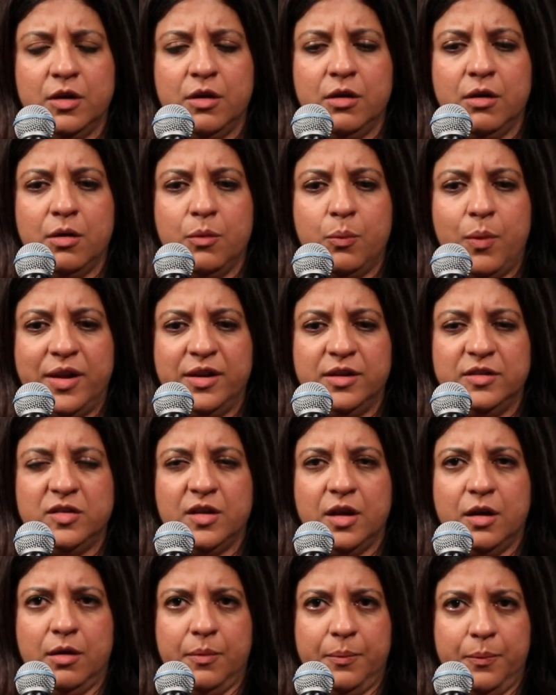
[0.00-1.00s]
One is
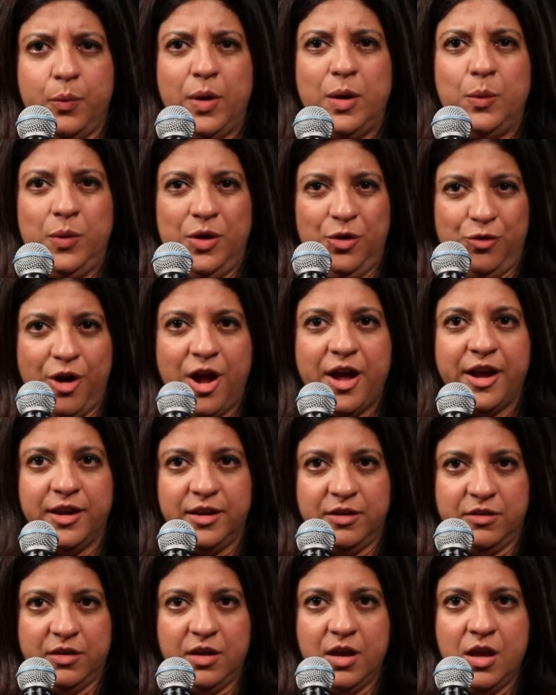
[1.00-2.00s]
when we
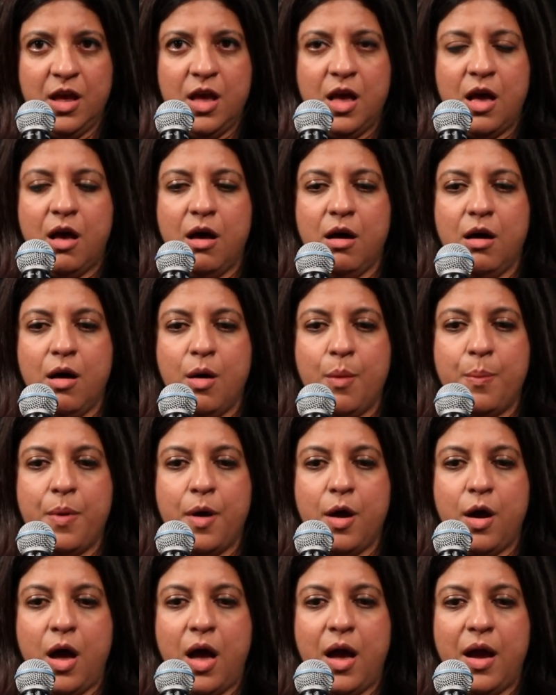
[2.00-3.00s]
write,
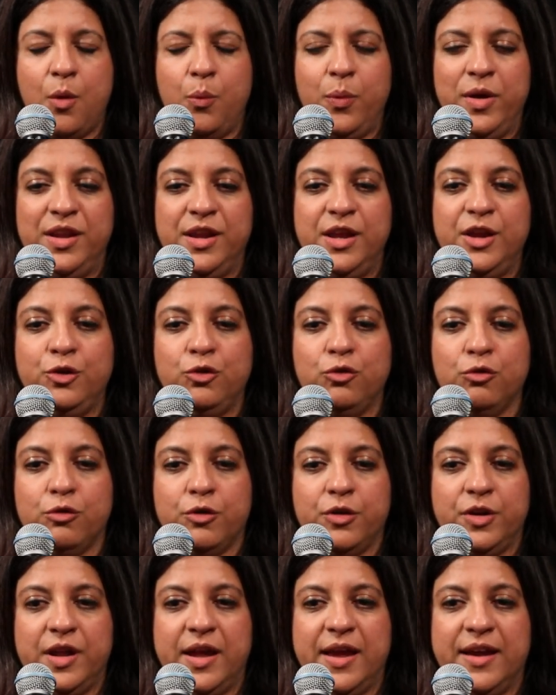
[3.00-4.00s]
we need to
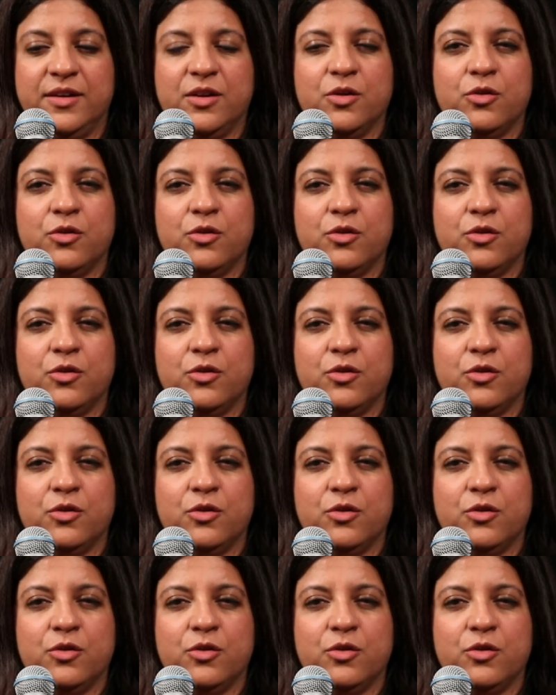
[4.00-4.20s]
create